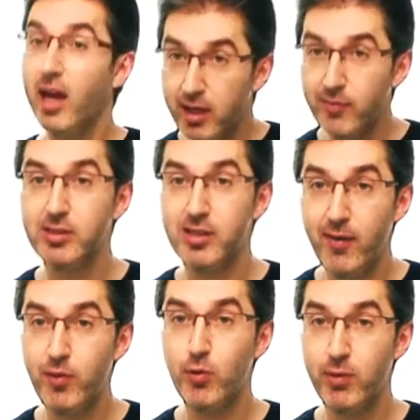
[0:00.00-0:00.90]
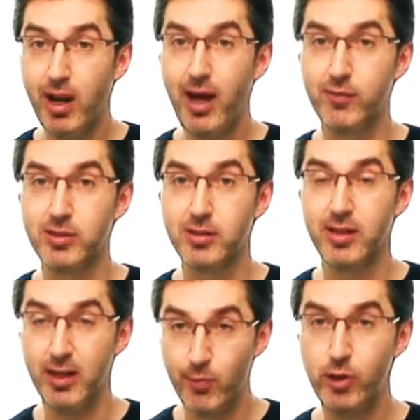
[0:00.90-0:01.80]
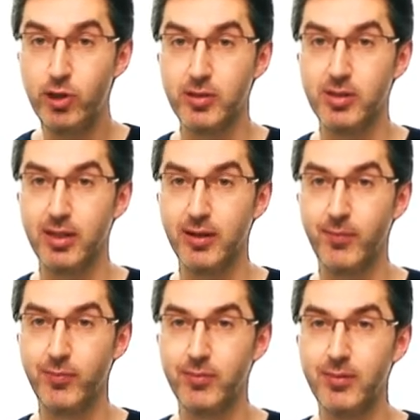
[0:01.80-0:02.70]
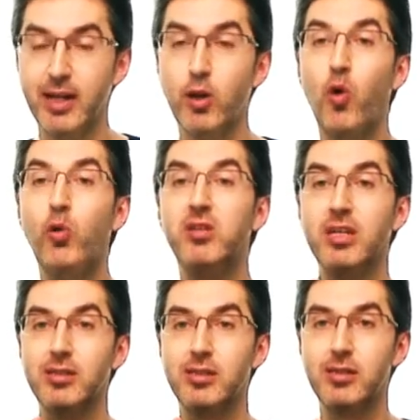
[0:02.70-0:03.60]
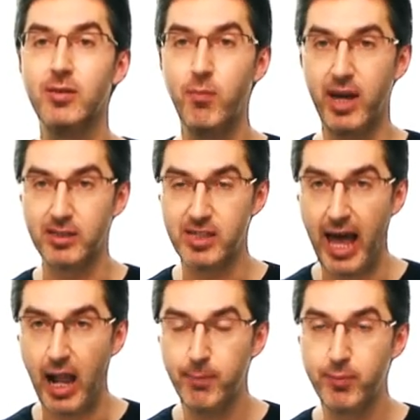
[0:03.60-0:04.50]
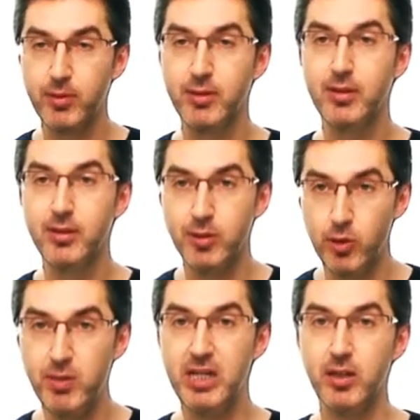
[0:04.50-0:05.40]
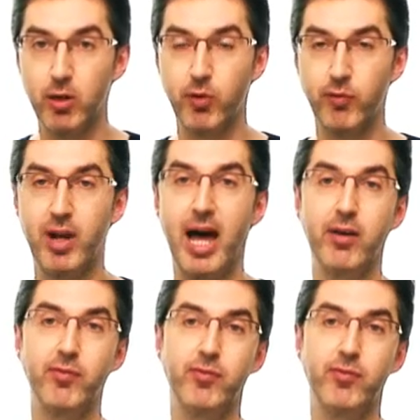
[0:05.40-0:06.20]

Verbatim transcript: and can even save human lives in emergency. And all this makes help the medium of